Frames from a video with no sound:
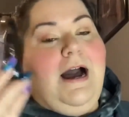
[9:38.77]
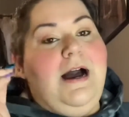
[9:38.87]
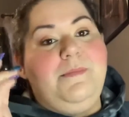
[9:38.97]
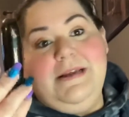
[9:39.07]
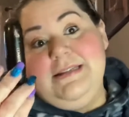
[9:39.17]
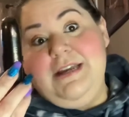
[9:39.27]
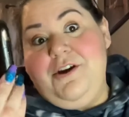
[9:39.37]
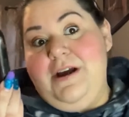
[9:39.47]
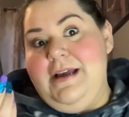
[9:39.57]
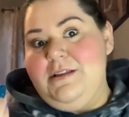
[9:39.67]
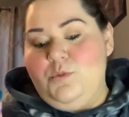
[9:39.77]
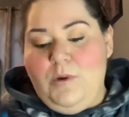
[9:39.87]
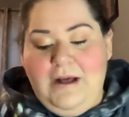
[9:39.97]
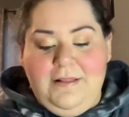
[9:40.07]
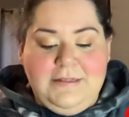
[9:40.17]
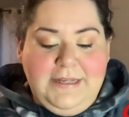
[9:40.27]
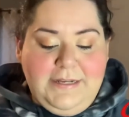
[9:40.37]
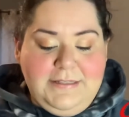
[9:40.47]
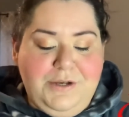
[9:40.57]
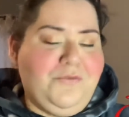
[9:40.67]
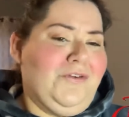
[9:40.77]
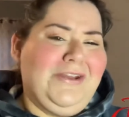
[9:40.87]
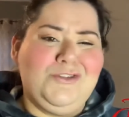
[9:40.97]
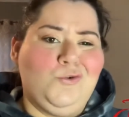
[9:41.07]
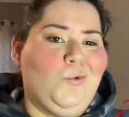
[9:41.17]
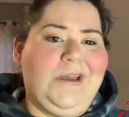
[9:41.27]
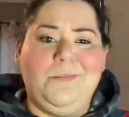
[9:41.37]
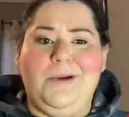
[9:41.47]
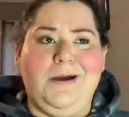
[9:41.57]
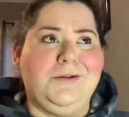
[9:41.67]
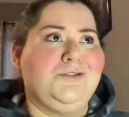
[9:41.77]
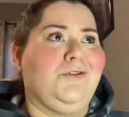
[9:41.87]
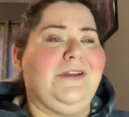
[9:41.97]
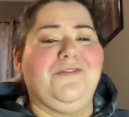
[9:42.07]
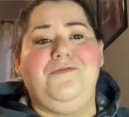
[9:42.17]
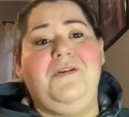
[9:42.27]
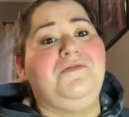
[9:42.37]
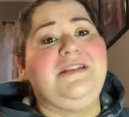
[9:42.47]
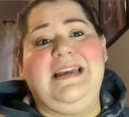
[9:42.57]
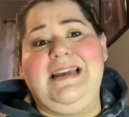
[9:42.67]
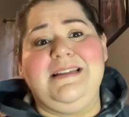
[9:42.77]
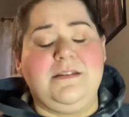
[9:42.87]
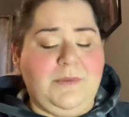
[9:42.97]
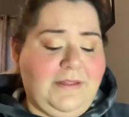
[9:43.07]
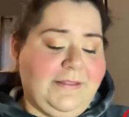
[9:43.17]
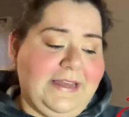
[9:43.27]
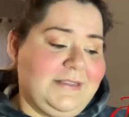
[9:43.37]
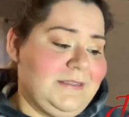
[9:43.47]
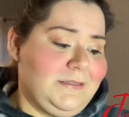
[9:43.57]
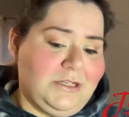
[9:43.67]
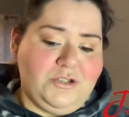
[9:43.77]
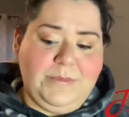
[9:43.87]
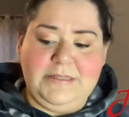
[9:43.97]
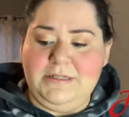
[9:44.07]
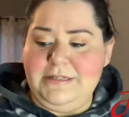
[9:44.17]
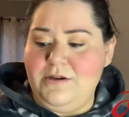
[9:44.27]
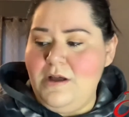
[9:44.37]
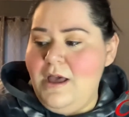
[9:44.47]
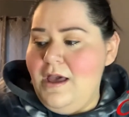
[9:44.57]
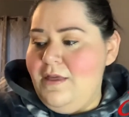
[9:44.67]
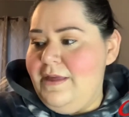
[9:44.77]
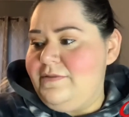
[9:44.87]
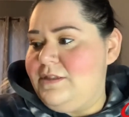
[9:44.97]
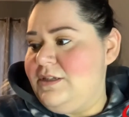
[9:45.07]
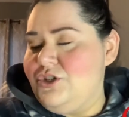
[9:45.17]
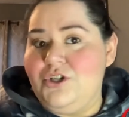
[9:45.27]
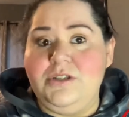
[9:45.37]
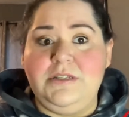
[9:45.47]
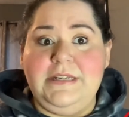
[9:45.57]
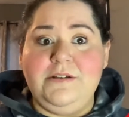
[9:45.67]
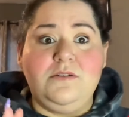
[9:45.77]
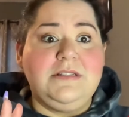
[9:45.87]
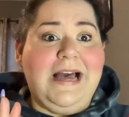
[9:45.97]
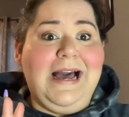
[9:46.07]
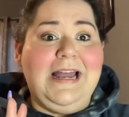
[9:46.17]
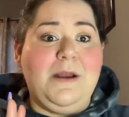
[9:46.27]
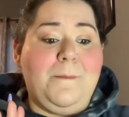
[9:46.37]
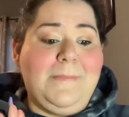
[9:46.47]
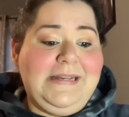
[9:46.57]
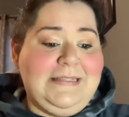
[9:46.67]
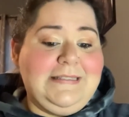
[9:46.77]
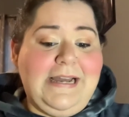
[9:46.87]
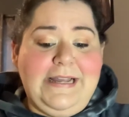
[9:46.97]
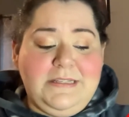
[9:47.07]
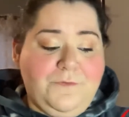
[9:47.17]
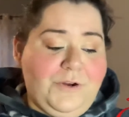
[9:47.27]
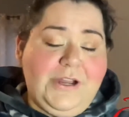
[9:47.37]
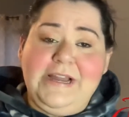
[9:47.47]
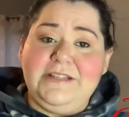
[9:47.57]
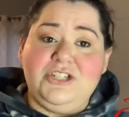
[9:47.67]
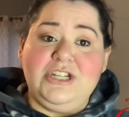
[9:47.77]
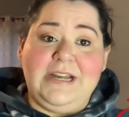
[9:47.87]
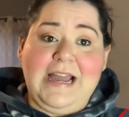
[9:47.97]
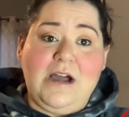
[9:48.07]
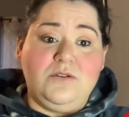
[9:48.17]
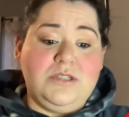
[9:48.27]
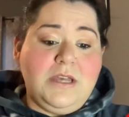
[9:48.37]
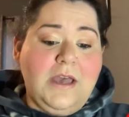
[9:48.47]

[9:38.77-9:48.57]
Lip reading: mascara, as well as like a deal for like 20 bucks or like 15, something like that. It's such an amazing deal. They have such good deals on my site for you guys to check out.